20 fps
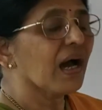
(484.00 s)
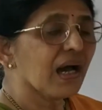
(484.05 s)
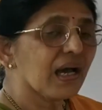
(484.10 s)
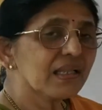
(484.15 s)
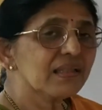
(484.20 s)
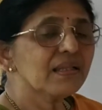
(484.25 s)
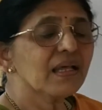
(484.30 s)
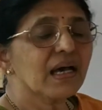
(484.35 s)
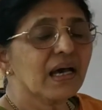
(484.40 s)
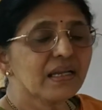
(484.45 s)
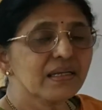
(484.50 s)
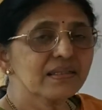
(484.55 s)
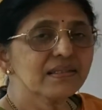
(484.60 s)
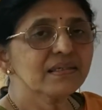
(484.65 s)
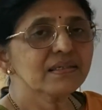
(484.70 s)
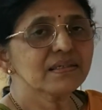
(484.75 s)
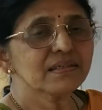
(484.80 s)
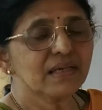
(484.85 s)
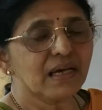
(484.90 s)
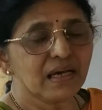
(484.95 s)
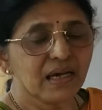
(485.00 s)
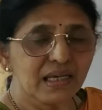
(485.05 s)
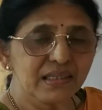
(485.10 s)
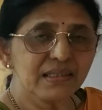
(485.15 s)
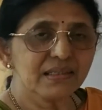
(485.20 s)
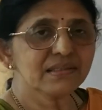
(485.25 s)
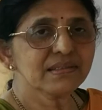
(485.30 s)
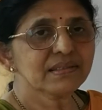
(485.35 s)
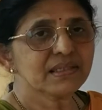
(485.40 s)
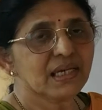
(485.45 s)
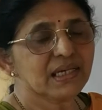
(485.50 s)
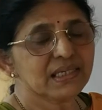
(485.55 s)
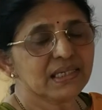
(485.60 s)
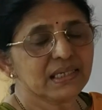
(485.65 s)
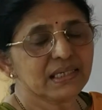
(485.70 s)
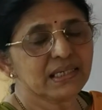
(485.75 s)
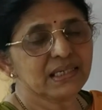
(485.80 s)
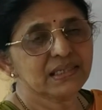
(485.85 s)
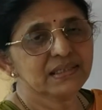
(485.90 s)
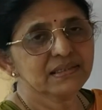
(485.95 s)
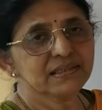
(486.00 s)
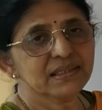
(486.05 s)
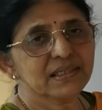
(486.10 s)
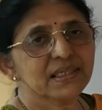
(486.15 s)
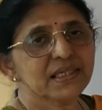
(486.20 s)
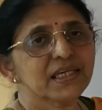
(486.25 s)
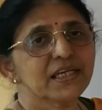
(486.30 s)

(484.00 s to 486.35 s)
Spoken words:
other side is,